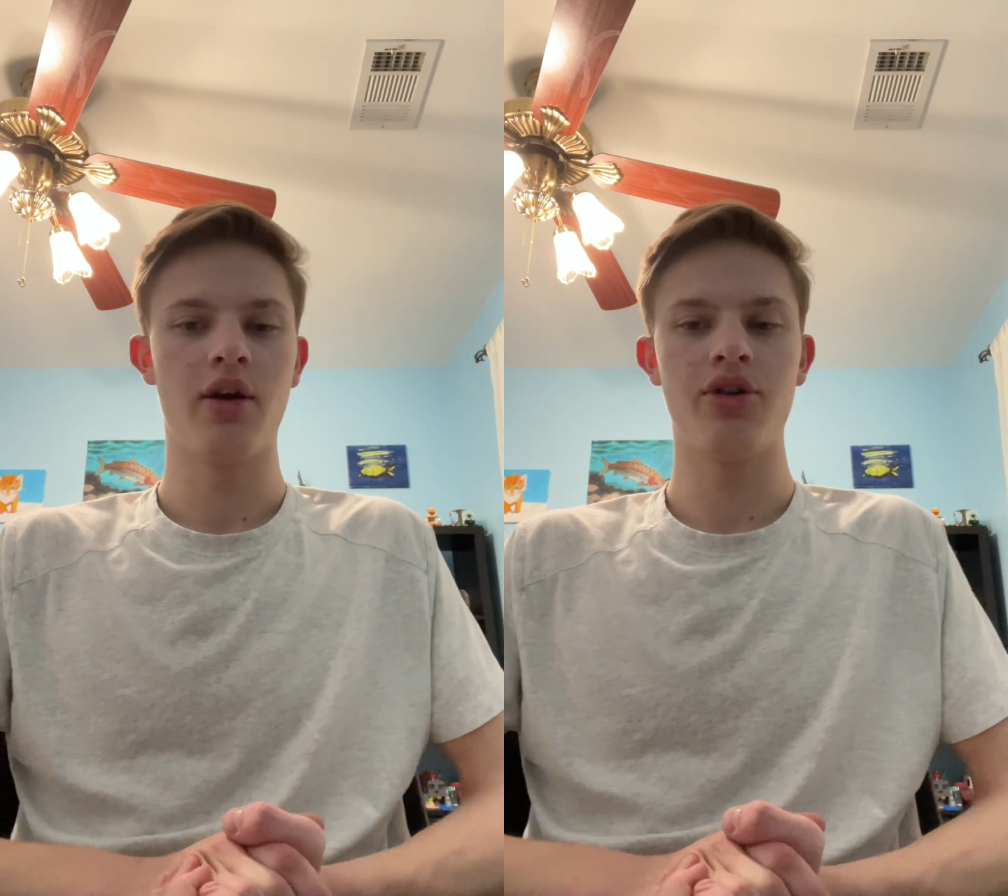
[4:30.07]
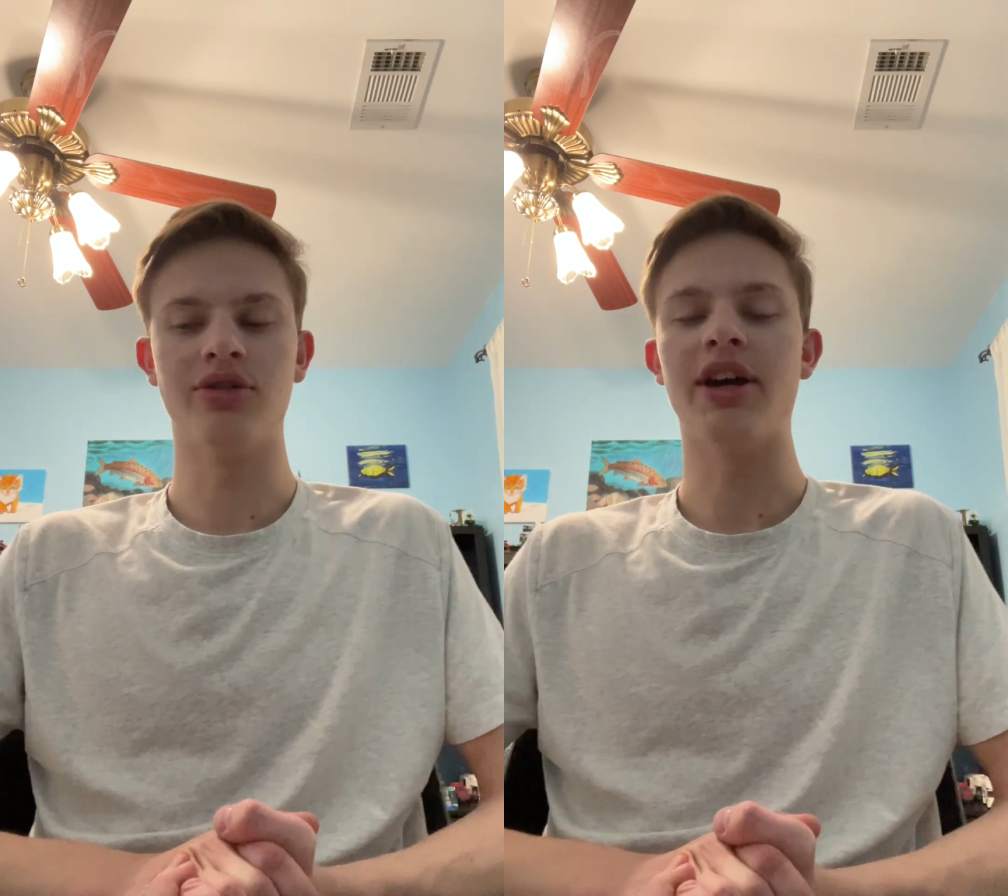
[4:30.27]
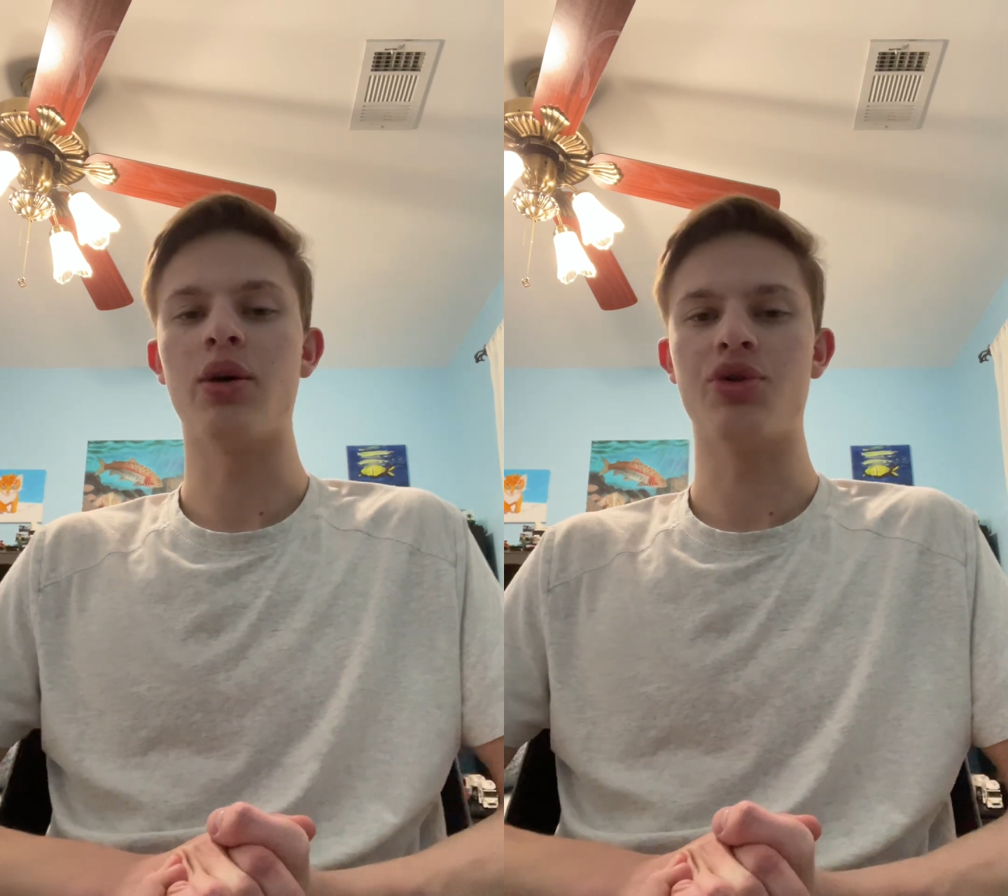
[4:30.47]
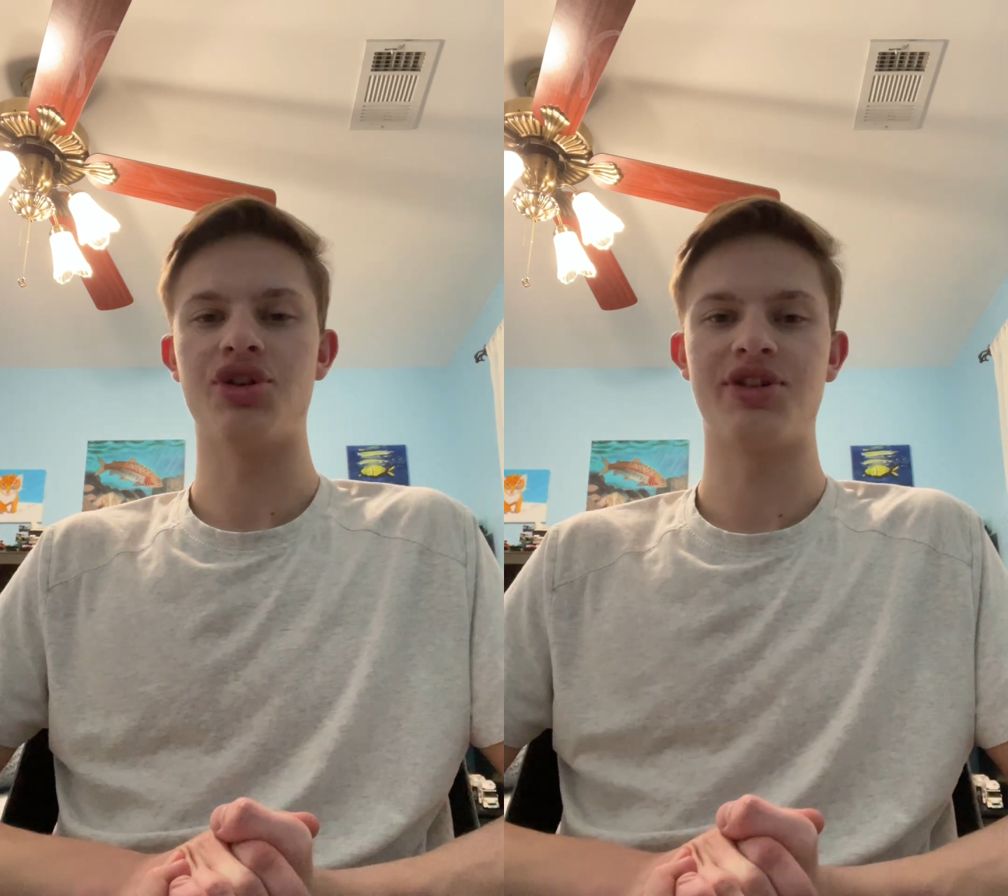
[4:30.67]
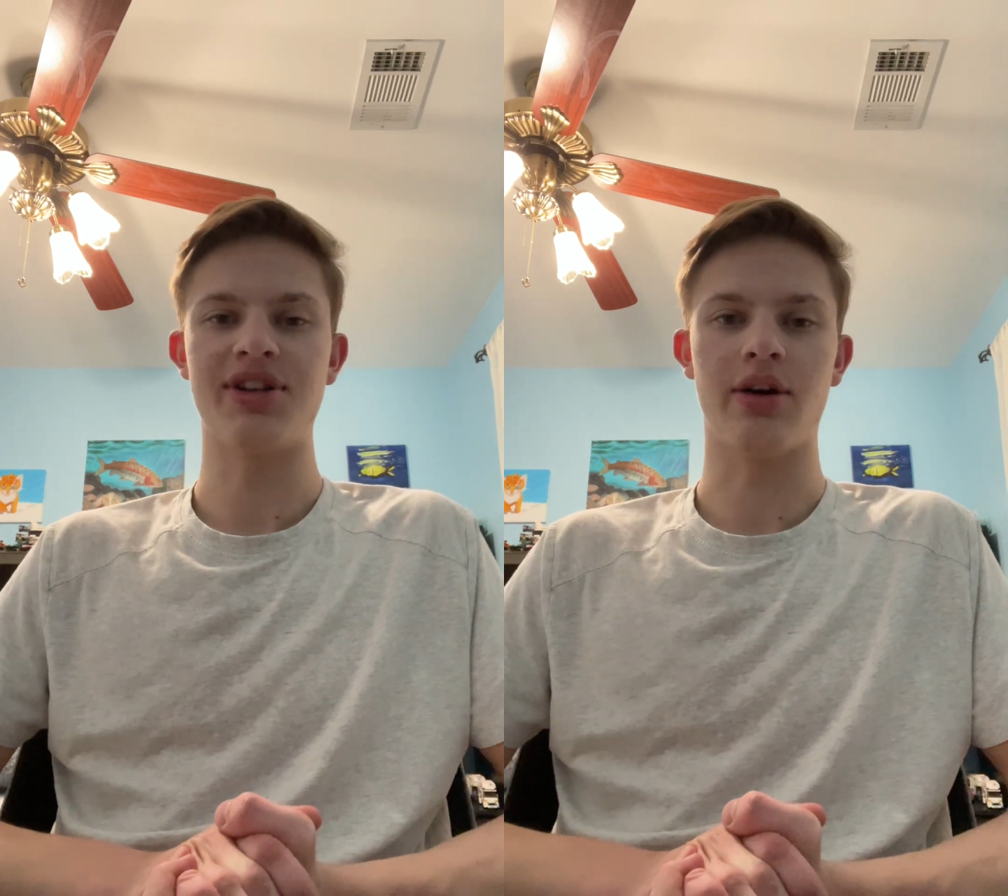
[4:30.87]
language
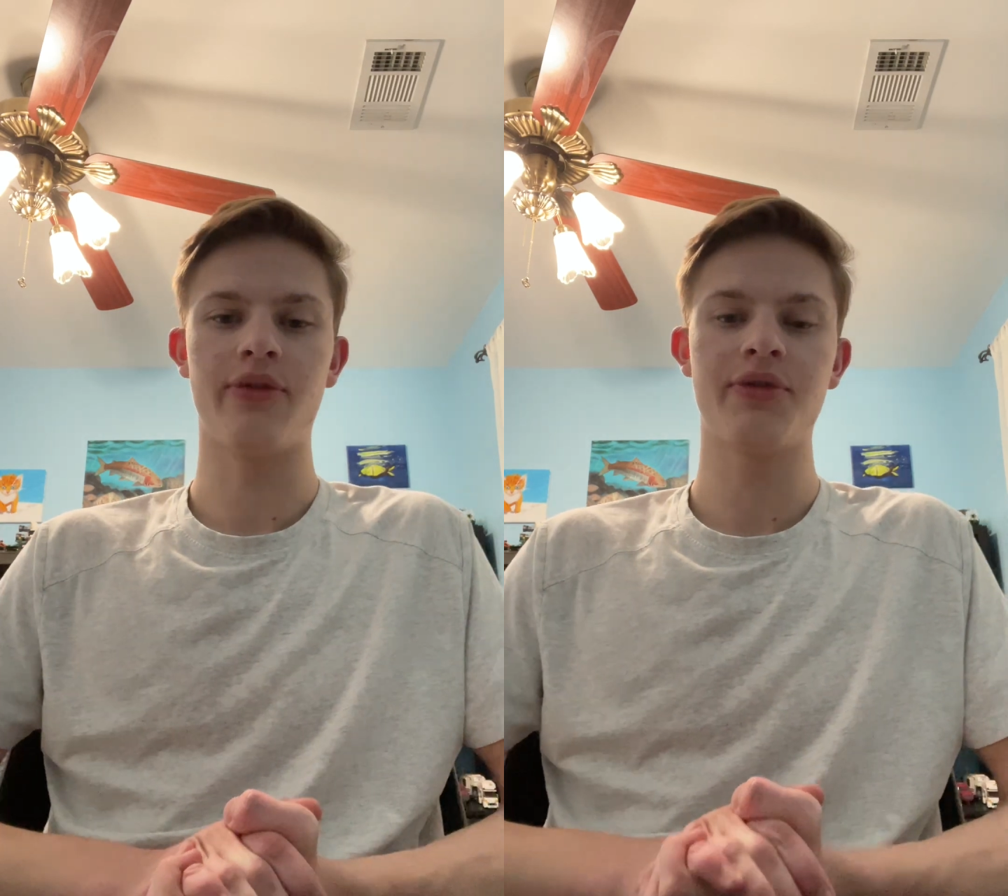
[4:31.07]
itself.